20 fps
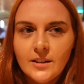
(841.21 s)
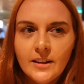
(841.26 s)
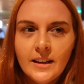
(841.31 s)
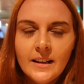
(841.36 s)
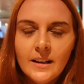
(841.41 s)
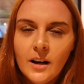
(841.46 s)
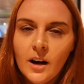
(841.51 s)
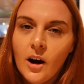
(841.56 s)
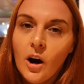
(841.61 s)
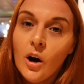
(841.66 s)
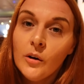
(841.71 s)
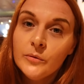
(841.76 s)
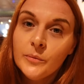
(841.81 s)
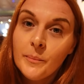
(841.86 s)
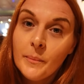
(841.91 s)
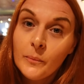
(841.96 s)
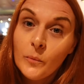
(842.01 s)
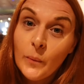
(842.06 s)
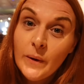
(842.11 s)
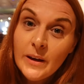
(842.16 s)
it
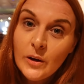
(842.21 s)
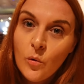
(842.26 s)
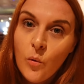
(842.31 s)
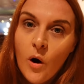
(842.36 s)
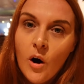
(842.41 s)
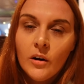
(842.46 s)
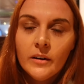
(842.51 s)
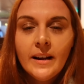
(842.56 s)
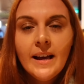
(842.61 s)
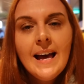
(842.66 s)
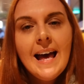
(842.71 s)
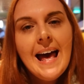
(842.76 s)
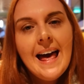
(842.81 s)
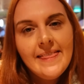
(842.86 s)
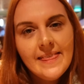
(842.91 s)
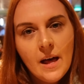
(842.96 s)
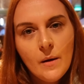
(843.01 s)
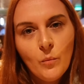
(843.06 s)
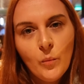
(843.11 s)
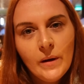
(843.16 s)
on week 1
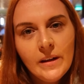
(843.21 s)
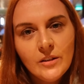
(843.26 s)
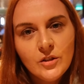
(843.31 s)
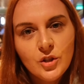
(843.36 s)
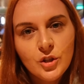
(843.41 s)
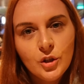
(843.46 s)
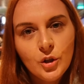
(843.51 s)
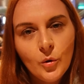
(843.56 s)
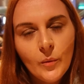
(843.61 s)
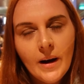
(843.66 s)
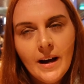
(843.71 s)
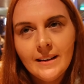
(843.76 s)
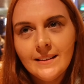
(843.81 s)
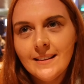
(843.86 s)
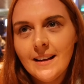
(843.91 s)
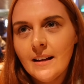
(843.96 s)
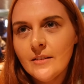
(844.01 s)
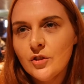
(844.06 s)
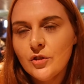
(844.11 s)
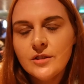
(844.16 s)
and then week 2
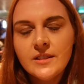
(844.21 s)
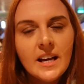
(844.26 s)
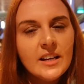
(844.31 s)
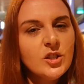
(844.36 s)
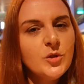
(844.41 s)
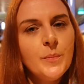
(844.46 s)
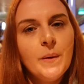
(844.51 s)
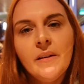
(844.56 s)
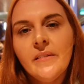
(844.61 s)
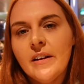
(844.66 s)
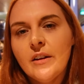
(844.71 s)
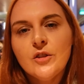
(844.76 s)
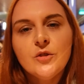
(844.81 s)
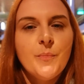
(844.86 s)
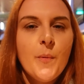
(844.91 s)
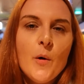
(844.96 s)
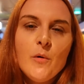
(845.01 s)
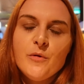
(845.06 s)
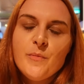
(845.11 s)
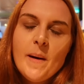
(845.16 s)
and just experience
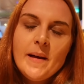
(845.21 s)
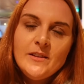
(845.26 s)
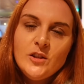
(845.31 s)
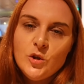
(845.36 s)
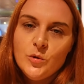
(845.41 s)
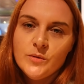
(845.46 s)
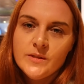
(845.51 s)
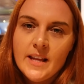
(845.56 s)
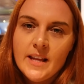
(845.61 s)
both menus